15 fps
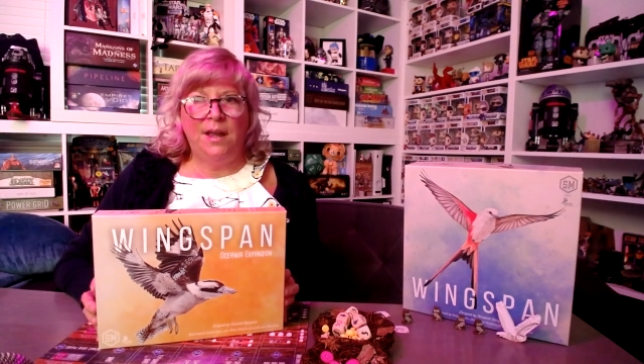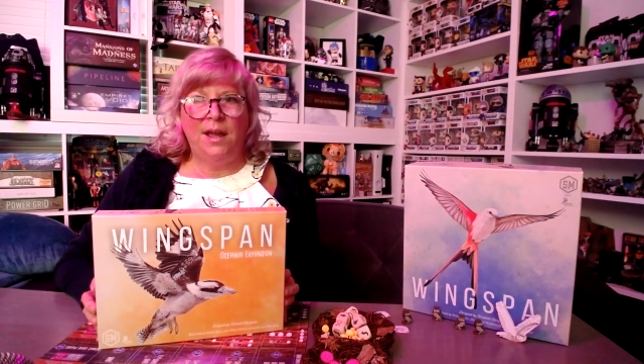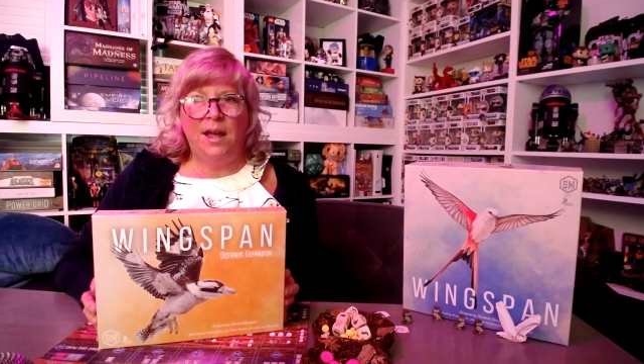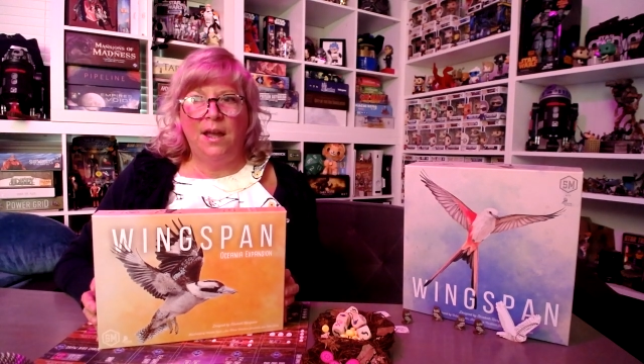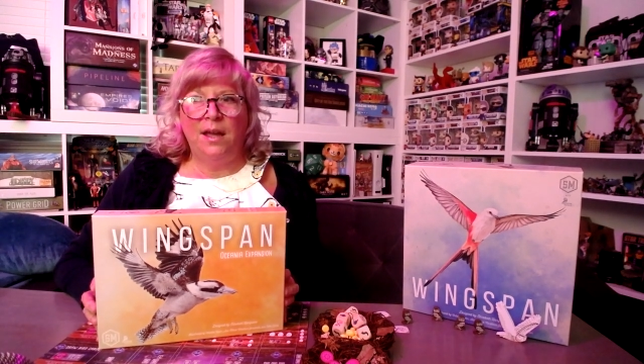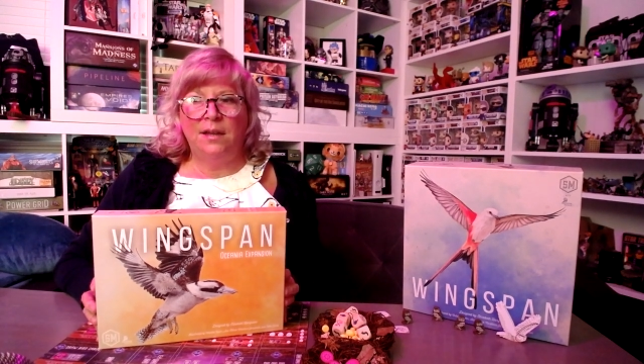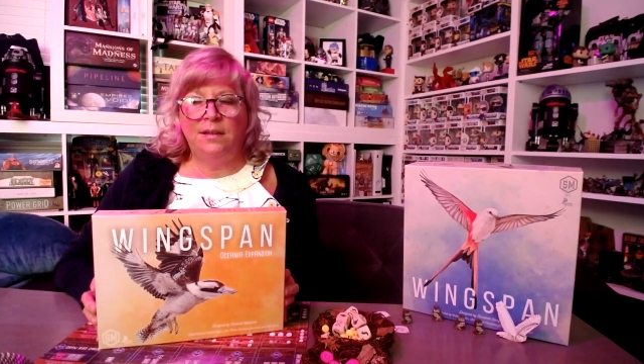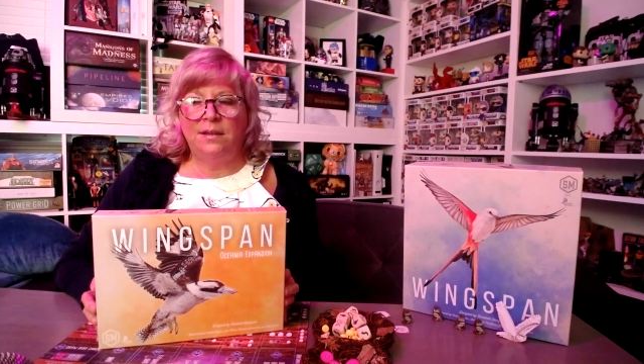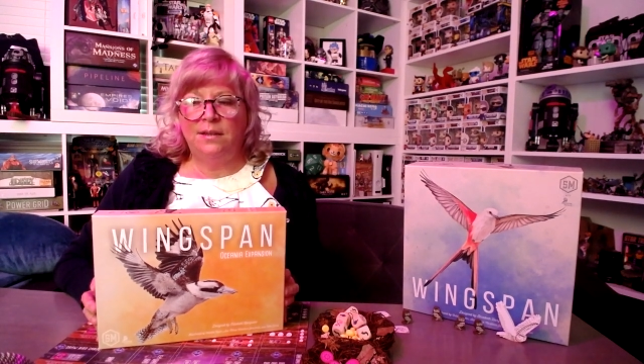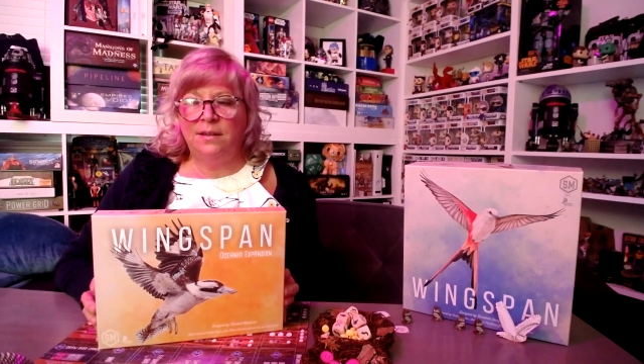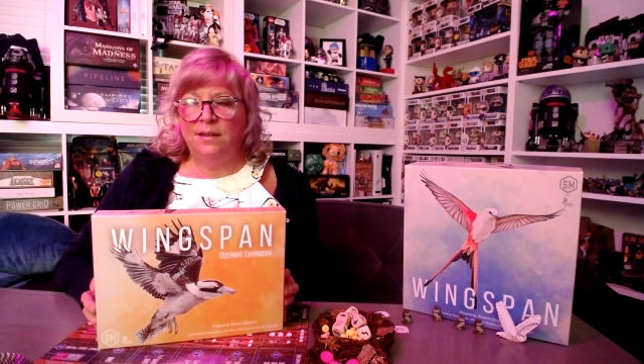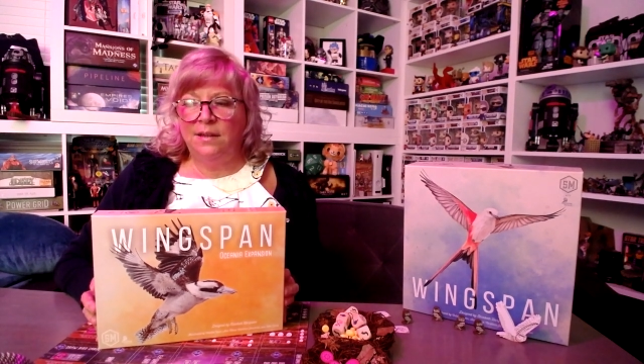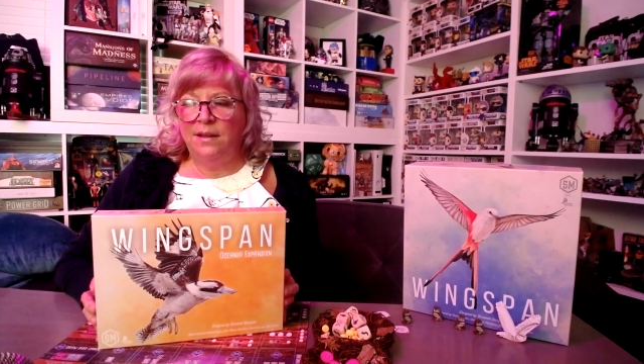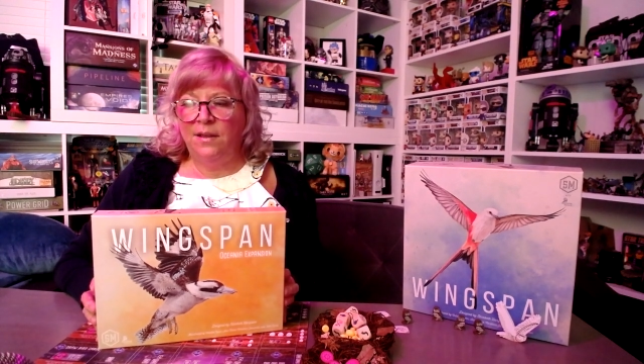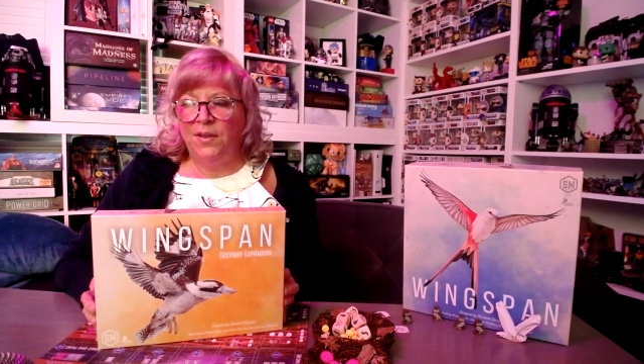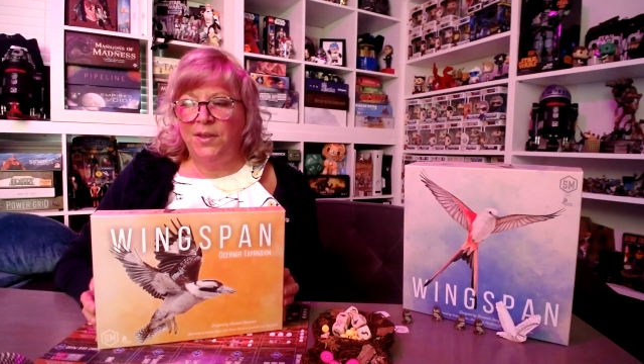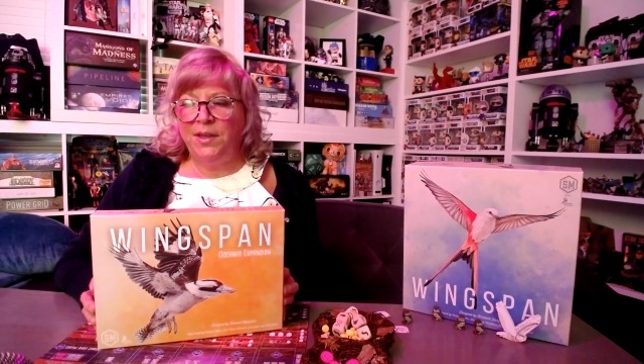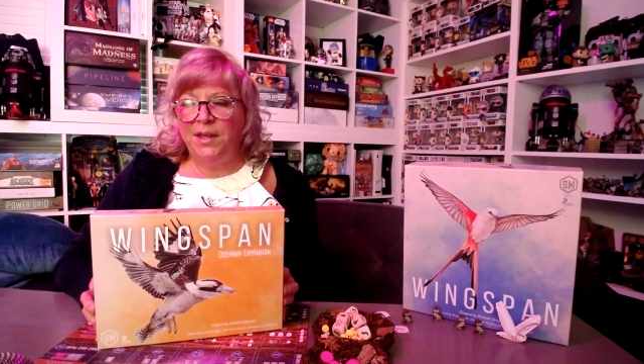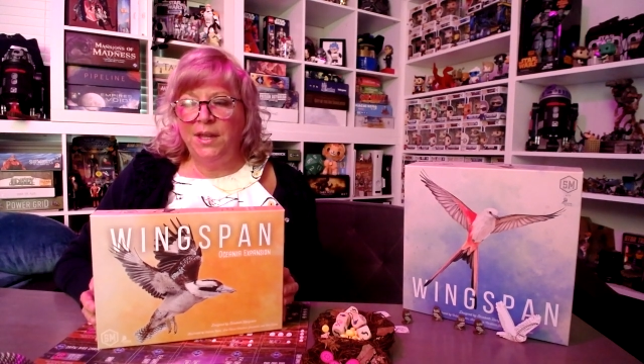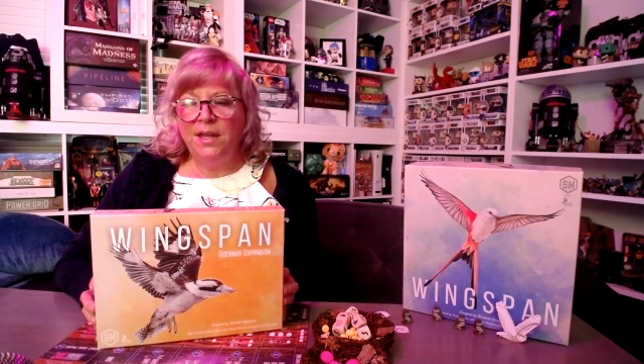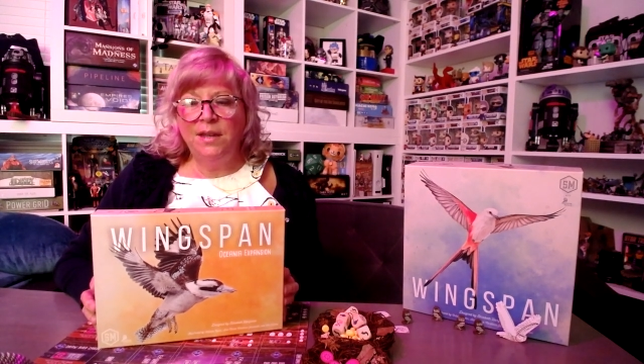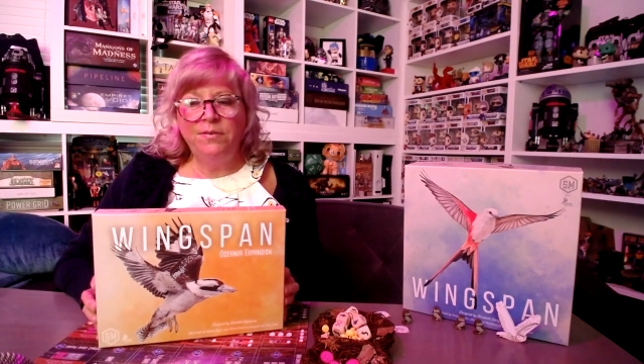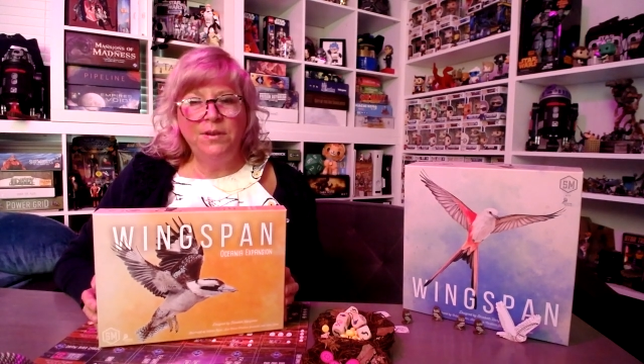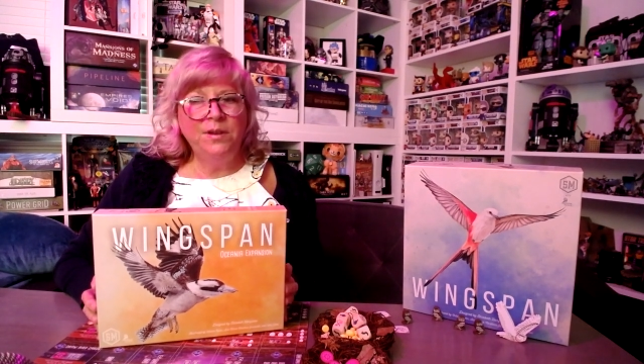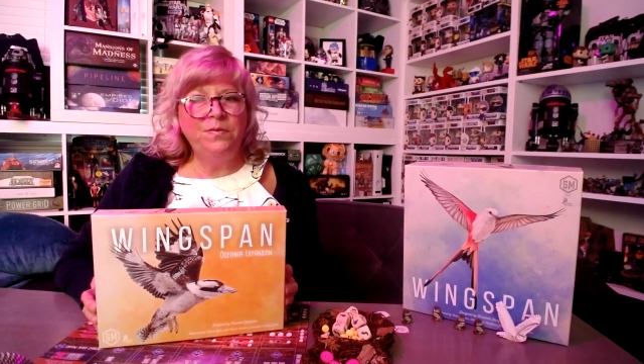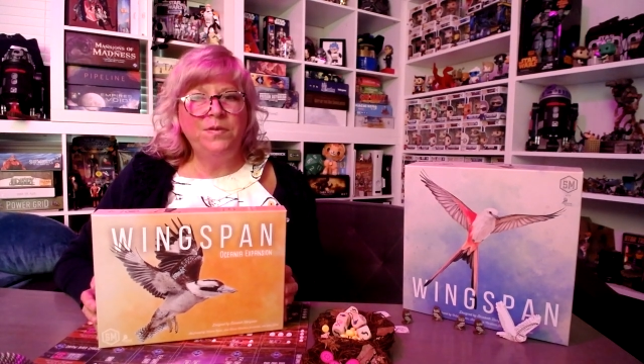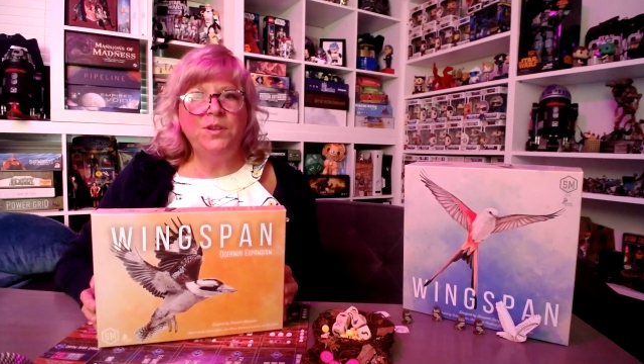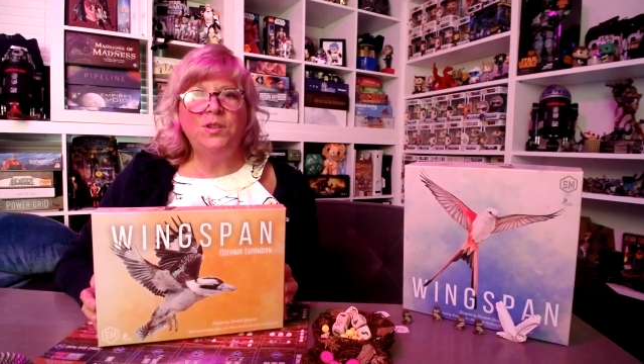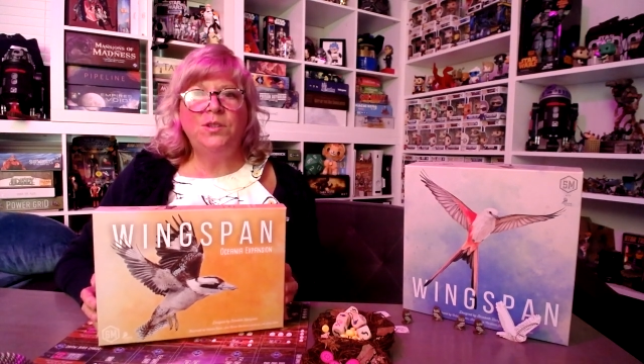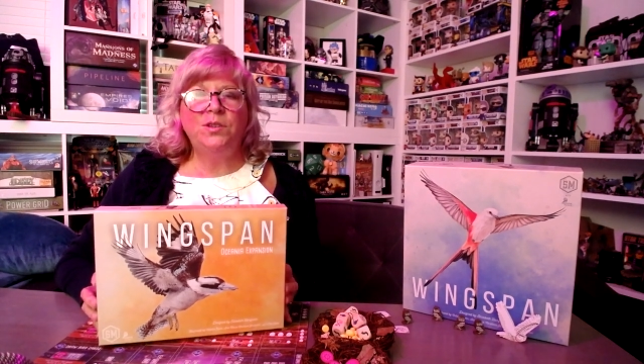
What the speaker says: And even if you